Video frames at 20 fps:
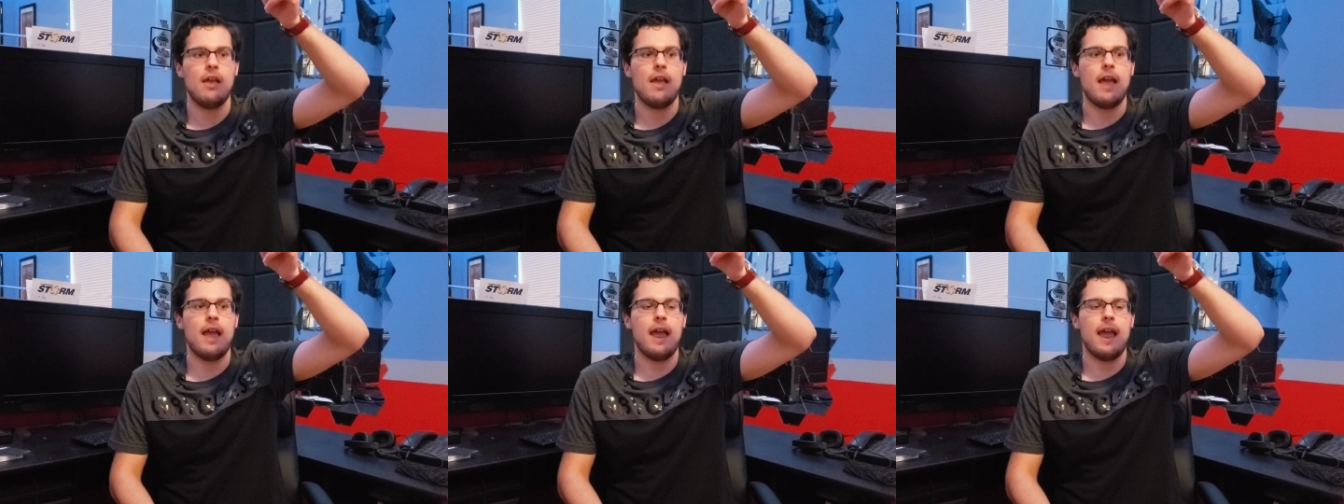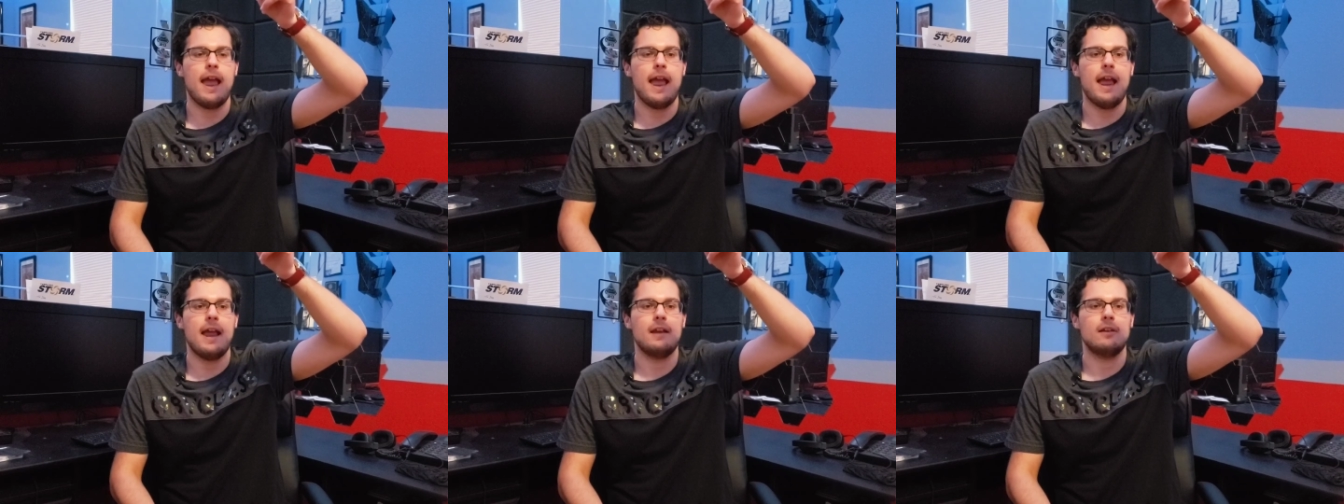
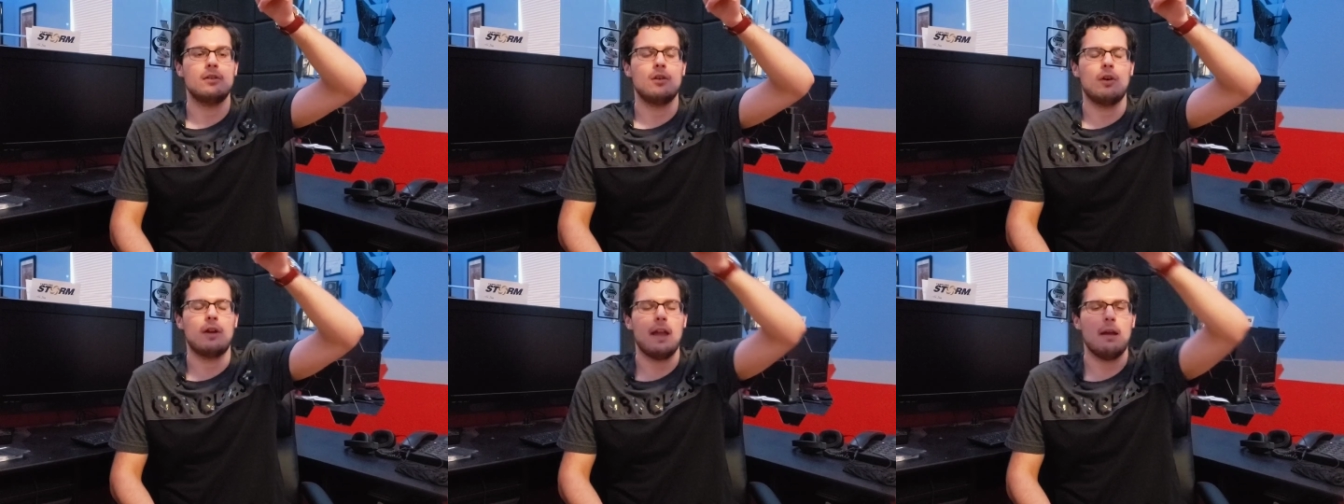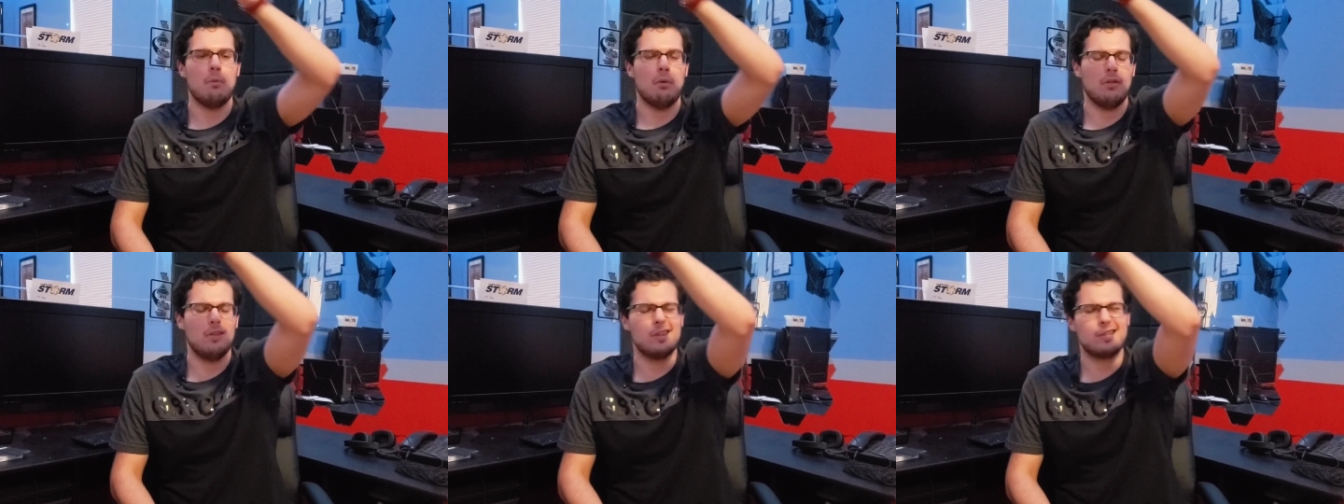And
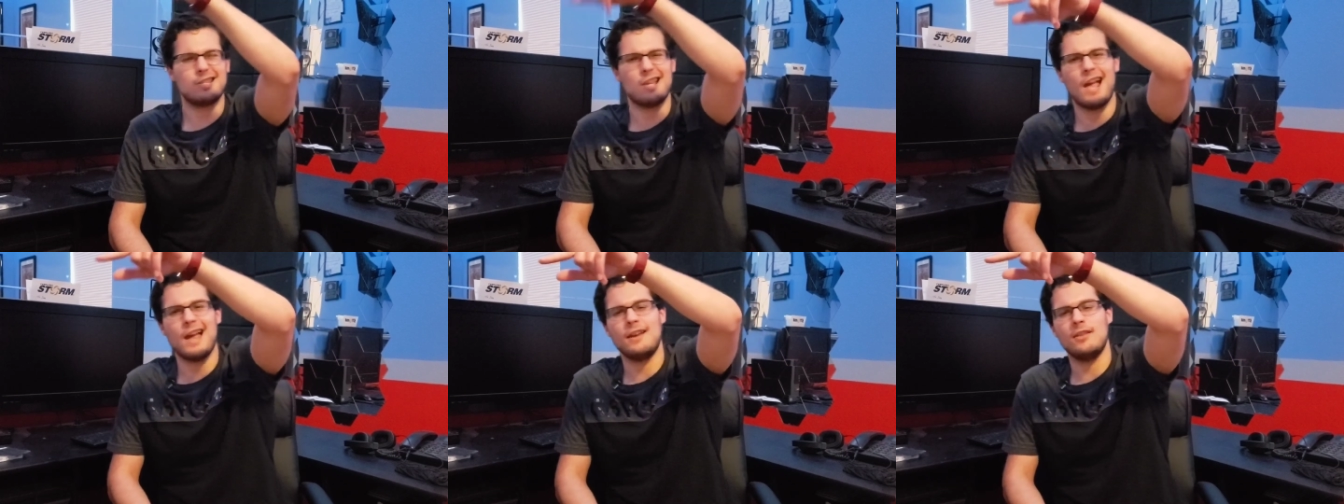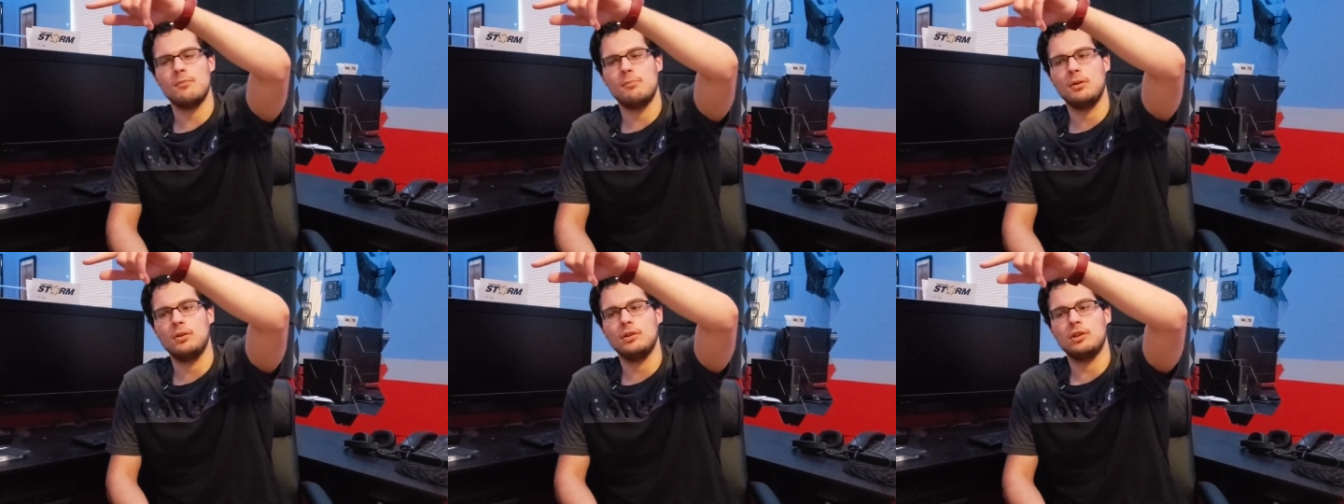okay, well, this side
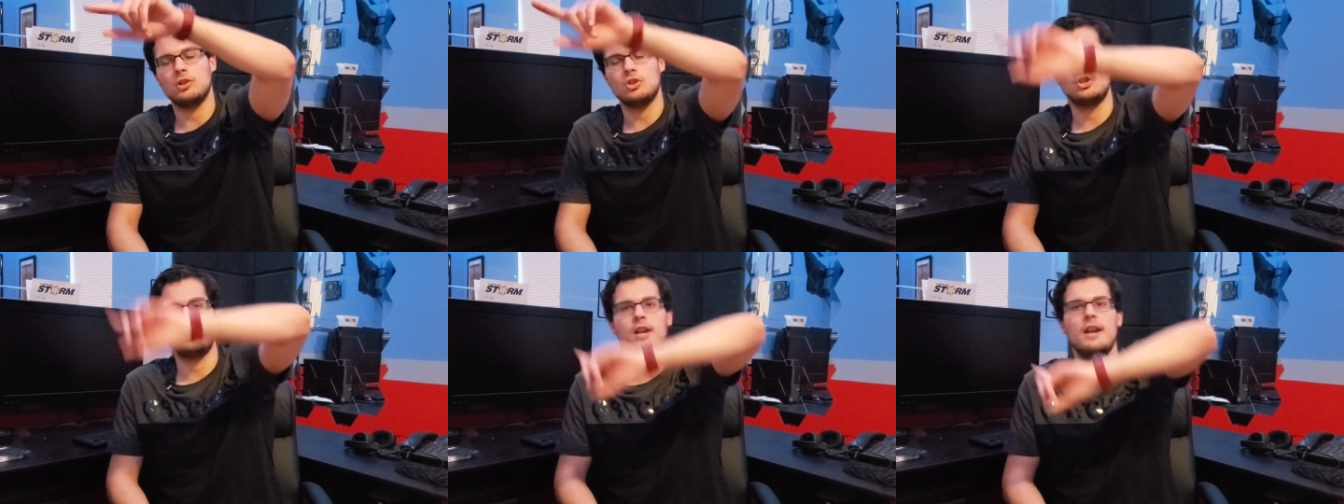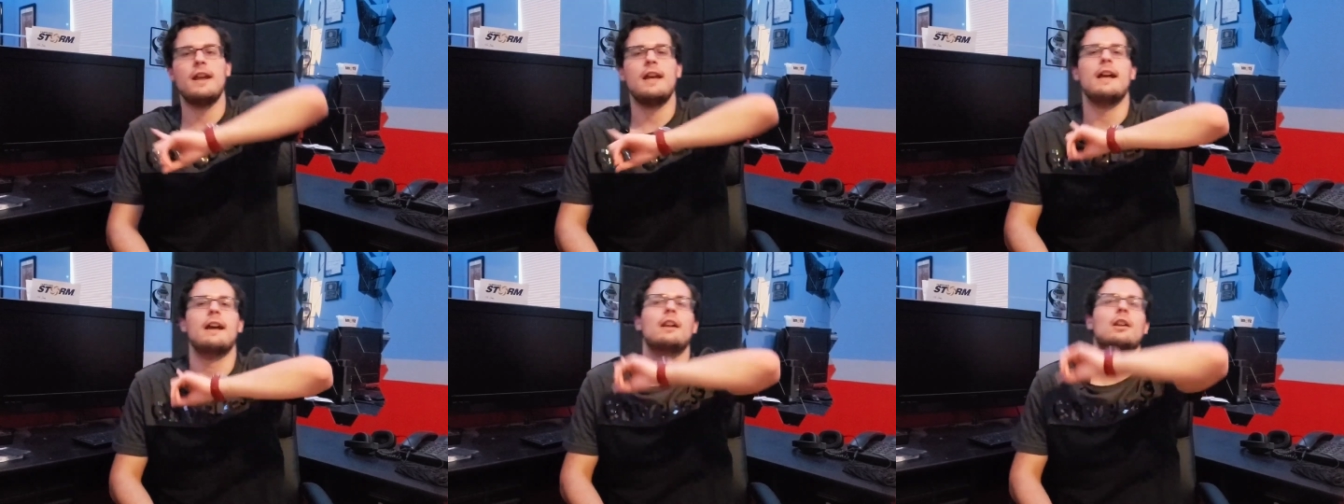of the building is
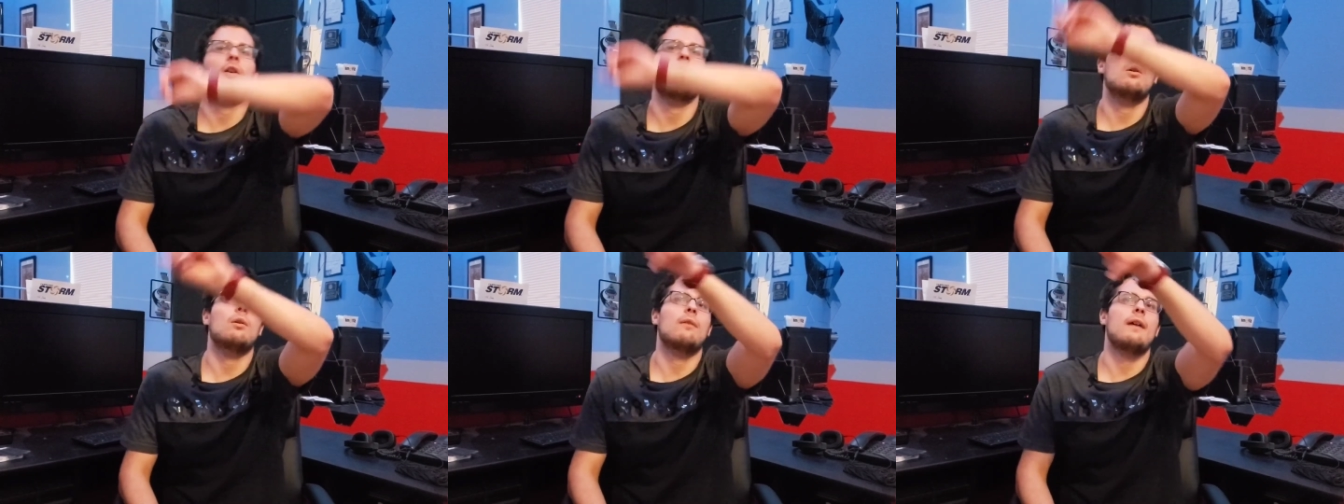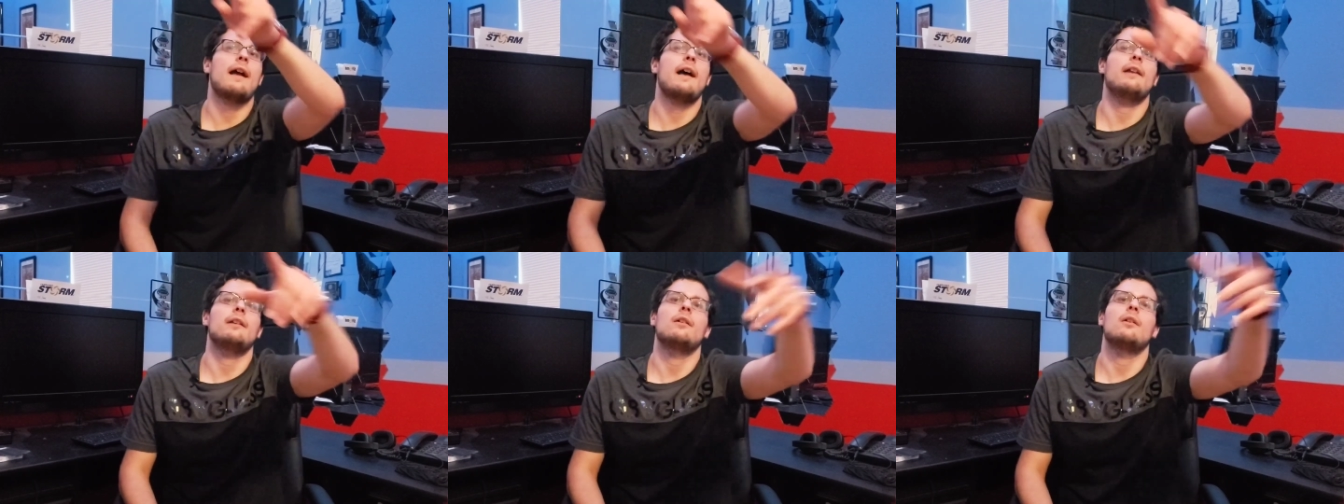J, I gotta go
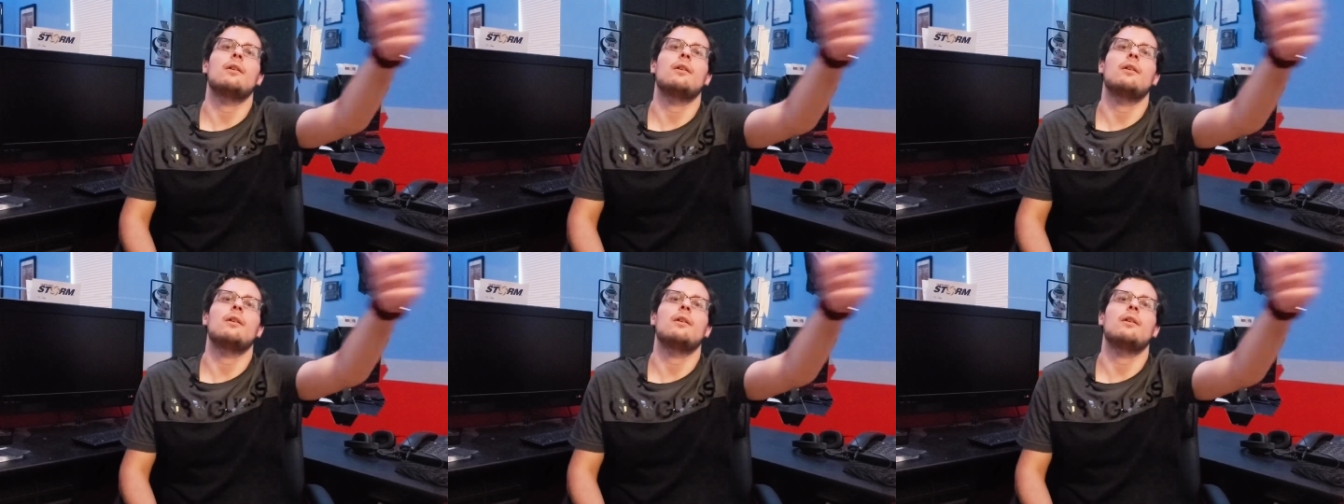around.